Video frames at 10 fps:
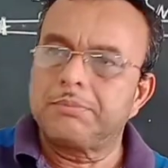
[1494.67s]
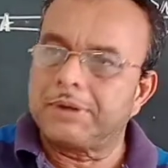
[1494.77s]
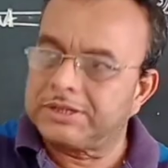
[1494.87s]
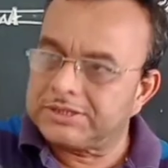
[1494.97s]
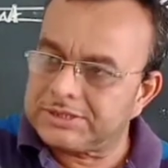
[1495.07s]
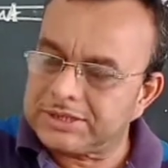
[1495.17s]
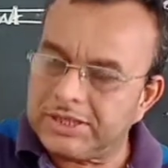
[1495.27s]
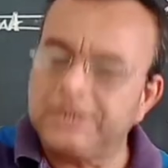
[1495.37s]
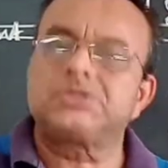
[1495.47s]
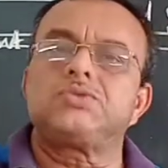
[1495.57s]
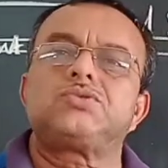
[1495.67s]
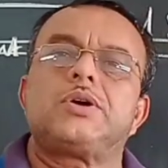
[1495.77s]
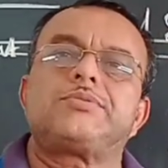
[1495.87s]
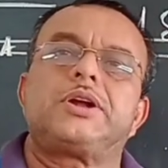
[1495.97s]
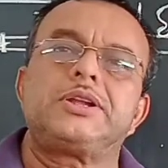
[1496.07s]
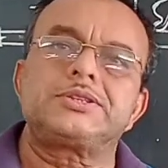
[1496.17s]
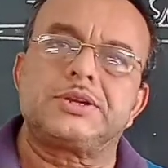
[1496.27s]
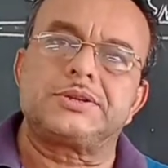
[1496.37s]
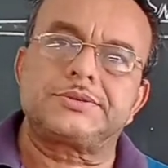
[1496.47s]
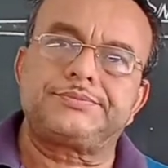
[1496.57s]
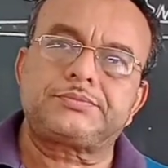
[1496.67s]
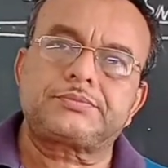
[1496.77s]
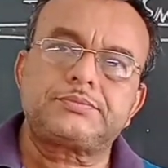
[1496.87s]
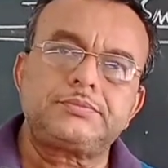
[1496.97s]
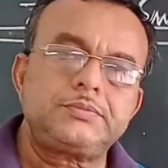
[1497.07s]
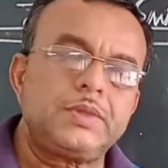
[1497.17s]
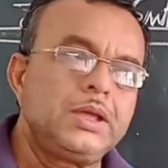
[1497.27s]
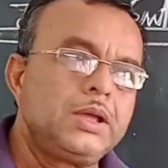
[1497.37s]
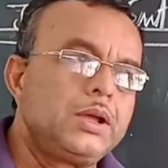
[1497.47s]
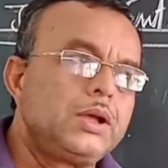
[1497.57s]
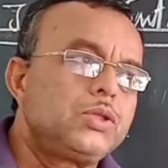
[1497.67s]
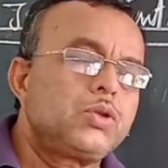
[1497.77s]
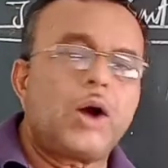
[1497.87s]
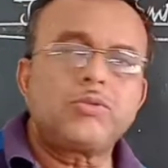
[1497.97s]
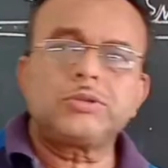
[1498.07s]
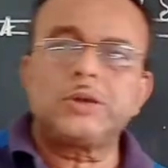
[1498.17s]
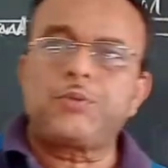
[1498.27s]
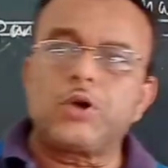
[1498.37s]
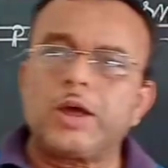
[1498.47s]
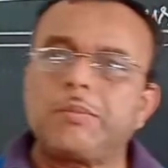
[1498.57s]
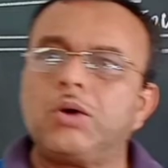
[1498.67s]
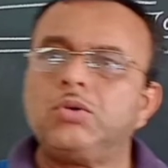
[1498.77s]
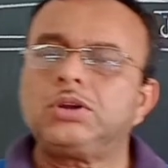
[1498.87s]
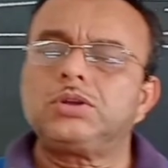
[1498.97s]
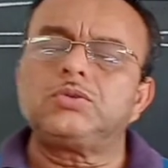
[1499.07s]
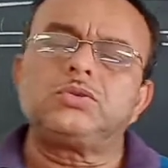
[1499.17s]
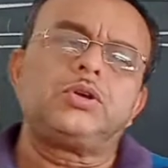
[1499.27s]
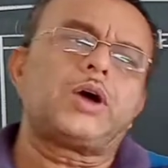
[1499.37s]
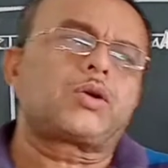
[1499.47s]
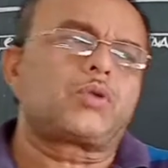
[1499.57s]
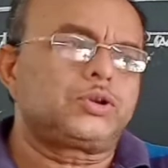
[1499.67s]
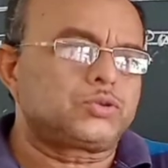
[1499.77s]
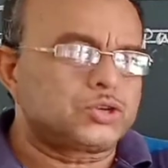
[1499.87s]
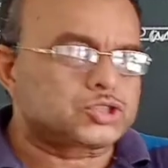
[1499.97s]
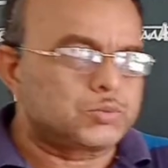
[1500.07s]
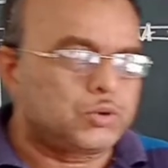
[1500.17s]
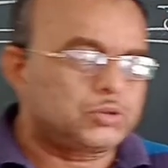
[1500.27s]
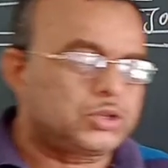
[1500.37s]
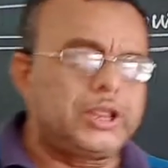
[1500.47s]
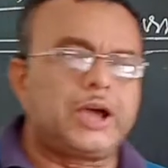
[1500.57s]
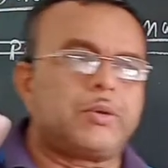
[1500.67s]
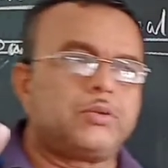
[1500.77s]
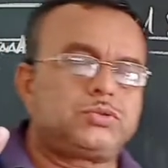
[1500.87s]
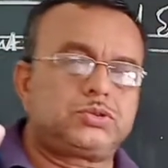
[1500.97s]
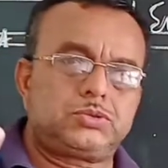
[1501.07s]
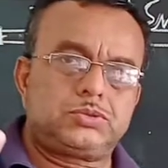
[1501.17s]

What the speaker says: but this is the things which you have to understand. So out of the 4 amount, you are going to distribute 3 amounts.